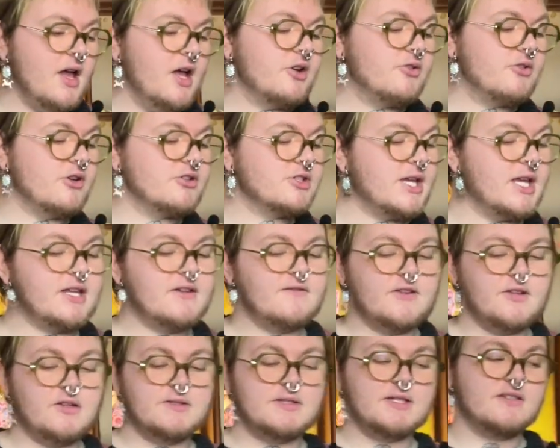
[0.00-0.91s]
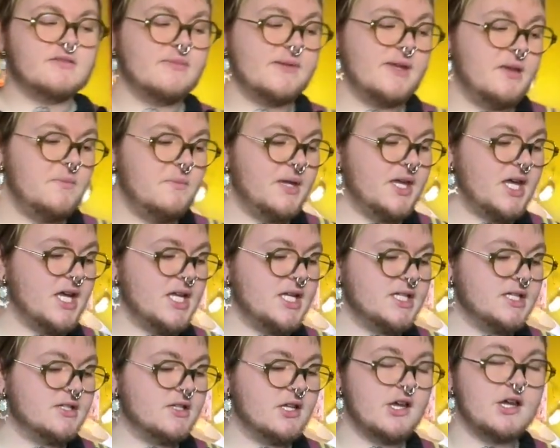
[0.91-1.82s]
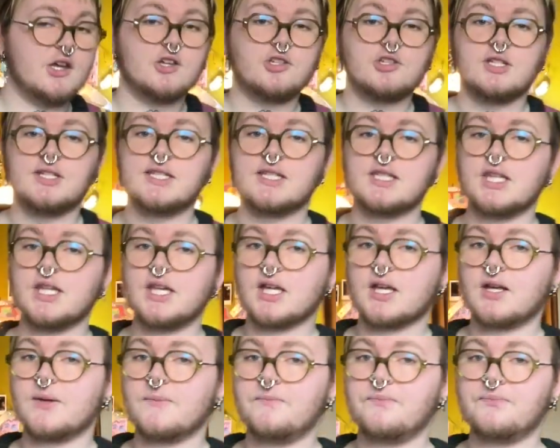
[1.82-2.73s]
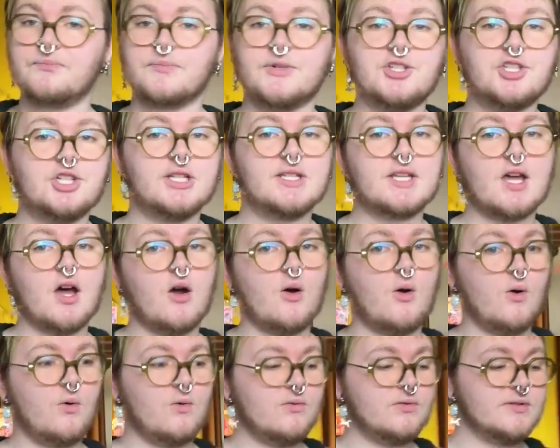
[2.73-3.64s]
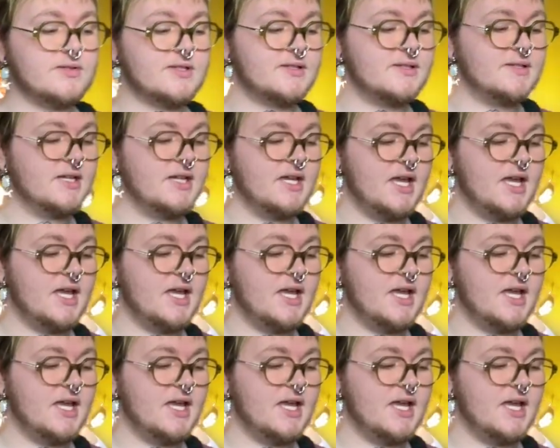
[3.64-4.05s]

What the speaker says: crochet confuses me because she's thick, but she's got holes.